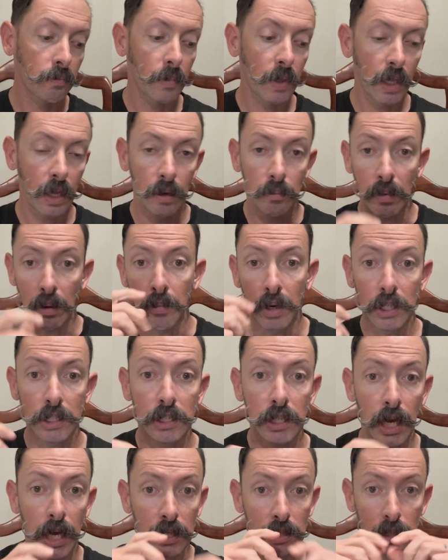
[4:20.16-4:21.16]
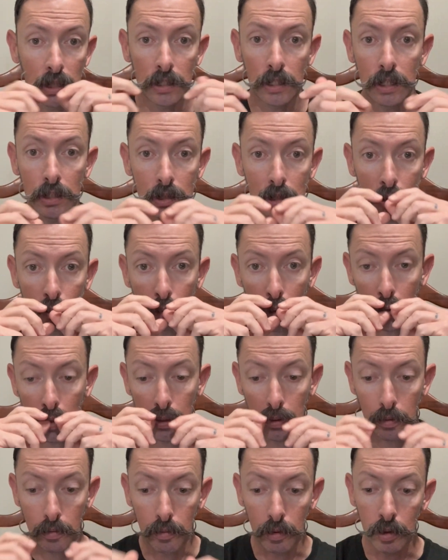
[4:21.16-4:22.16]
my mustache and then just work
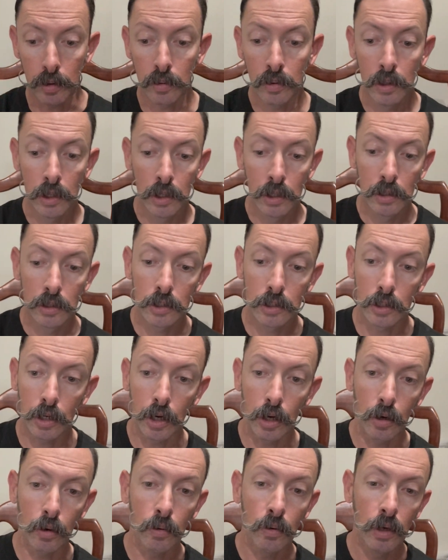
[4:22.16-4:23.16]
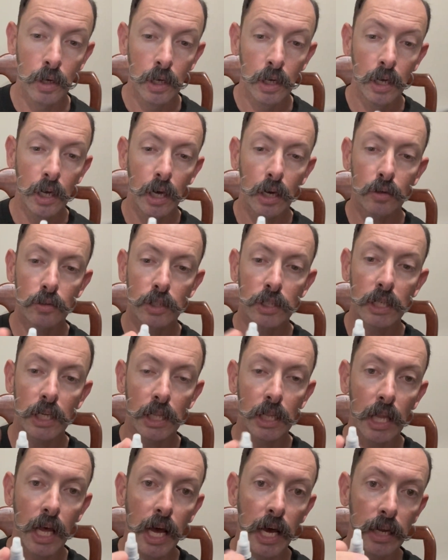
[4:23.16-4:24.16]
it through. So I don't see a
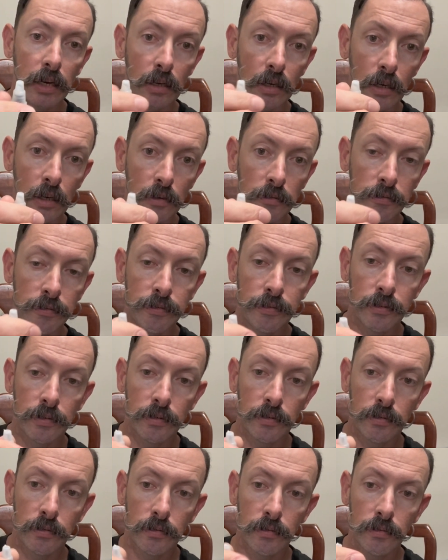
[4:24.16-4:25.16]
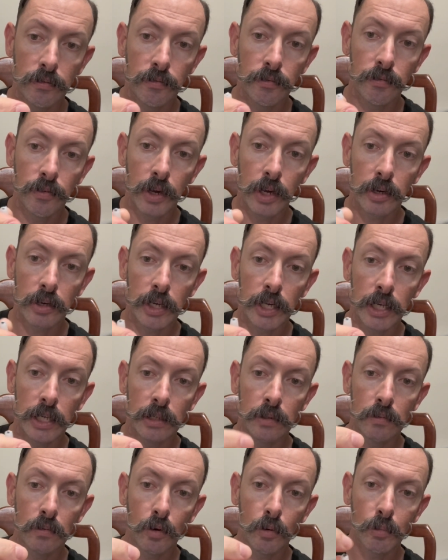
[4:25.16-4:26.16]
lot of very
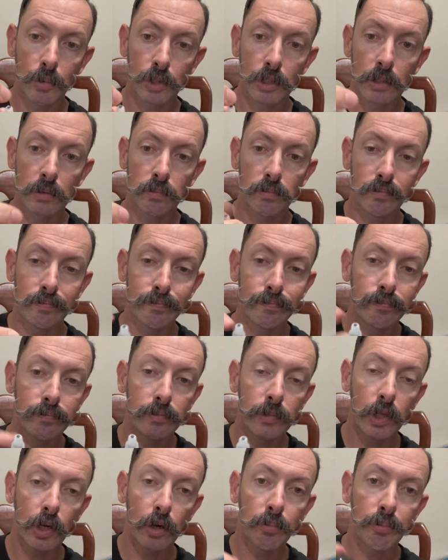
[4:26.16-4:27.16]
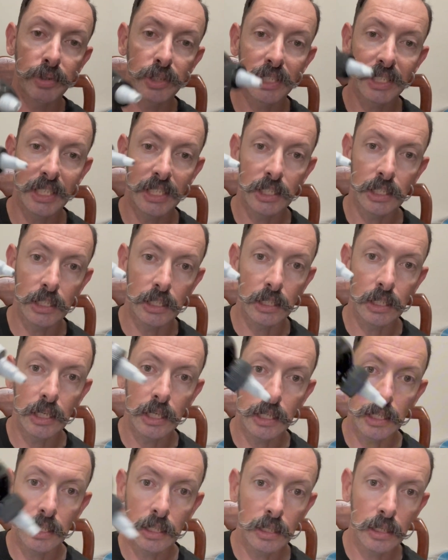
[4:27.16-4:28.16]
almost, precision
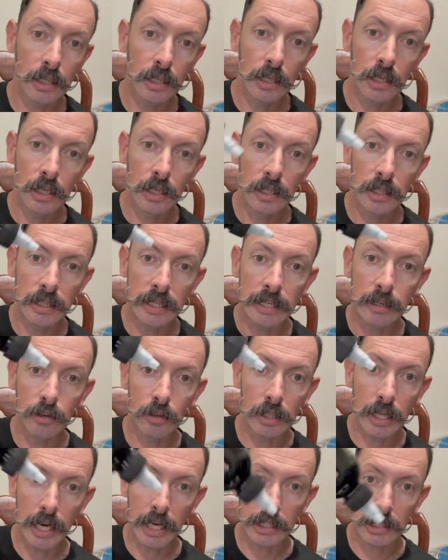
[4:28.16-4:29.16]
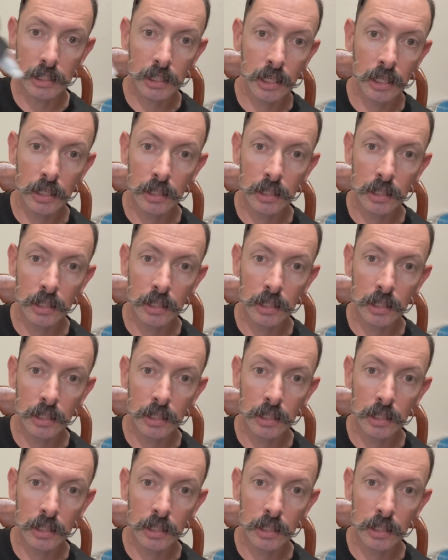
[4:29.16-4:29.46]
needle-esque